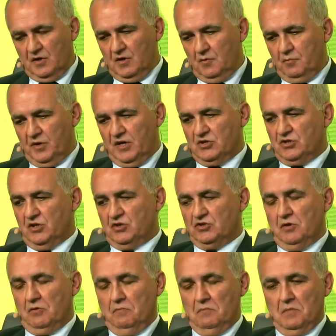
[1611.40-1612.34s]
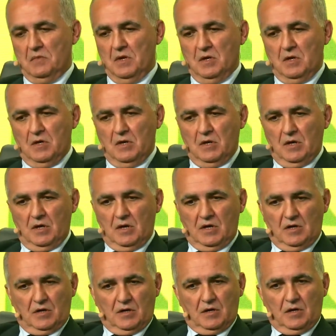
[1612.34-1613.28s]
resulting on
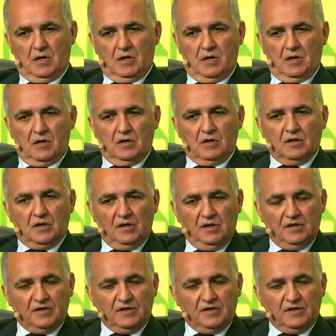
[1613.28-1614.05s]
the doctrine,